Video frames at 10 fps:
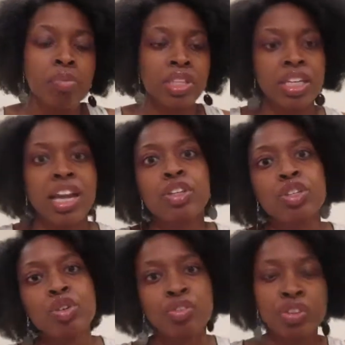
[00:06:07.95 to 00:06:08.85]
but then as
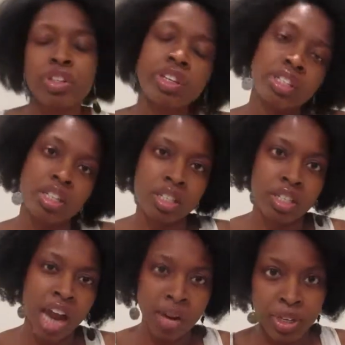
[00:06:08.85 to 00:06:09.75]
you go further into this
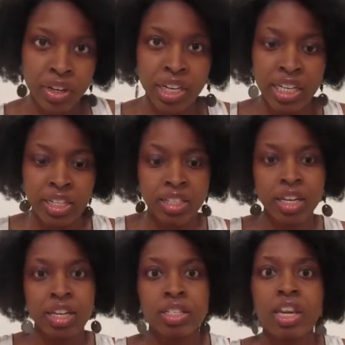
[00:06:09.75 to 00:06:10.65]
chapter, he
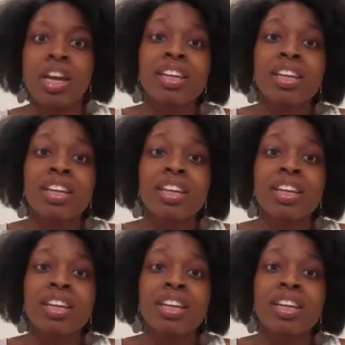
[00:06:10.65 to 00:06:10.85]
says,